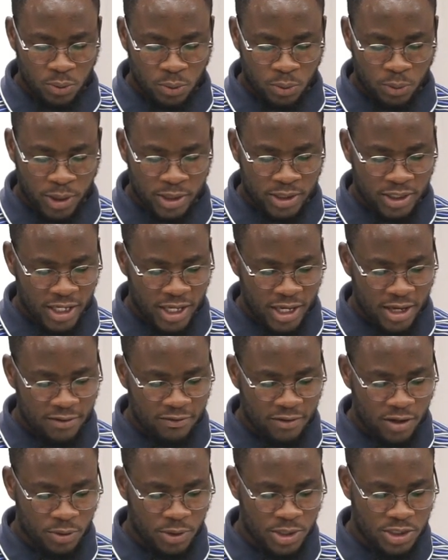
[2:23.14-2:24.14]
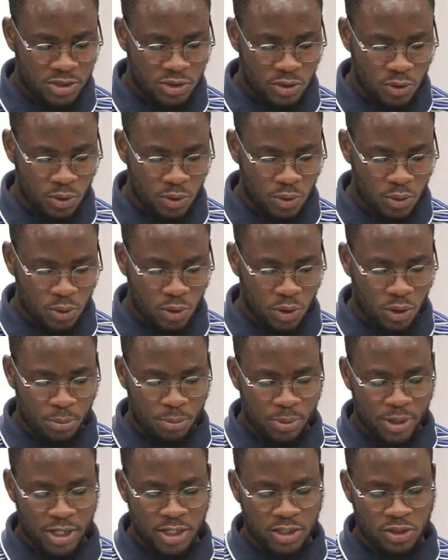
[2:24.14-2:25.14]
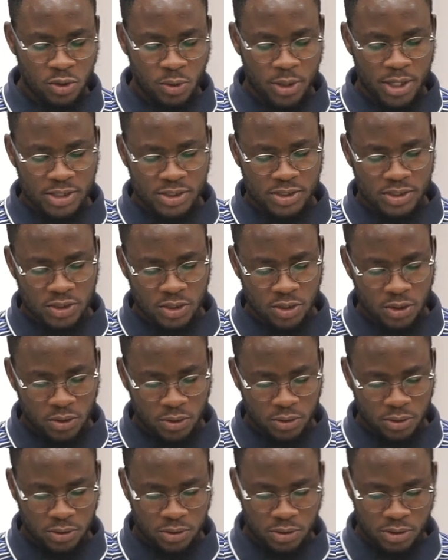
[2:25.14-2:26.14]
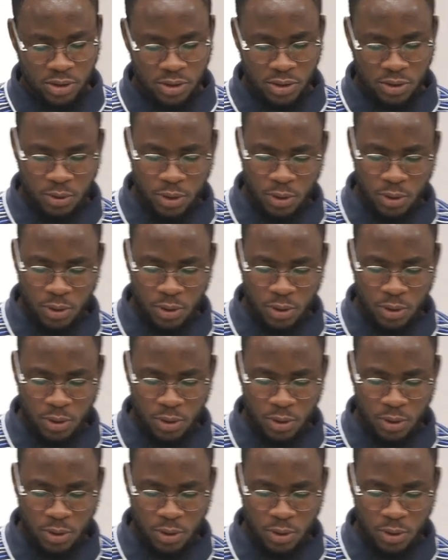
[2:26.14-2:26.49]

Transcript: whatever we do, or by doing so,